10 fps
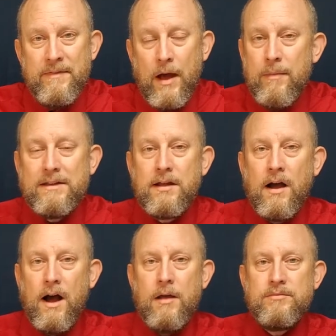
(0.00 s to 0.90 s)
How many
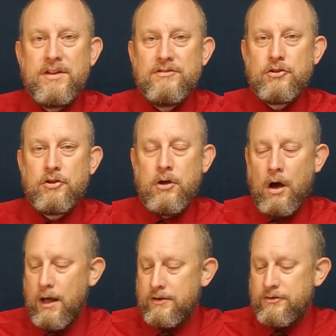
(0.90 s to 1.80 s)
times has
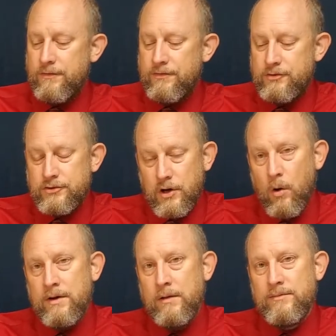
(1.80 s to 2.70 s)
God
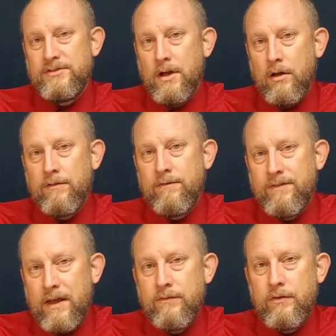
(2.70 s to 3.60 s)
shown himself
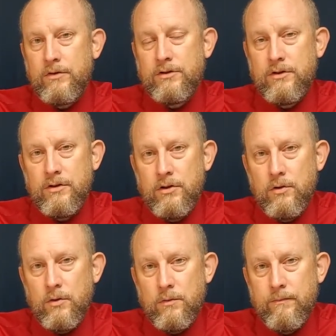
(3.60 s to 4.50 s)
faithful to you?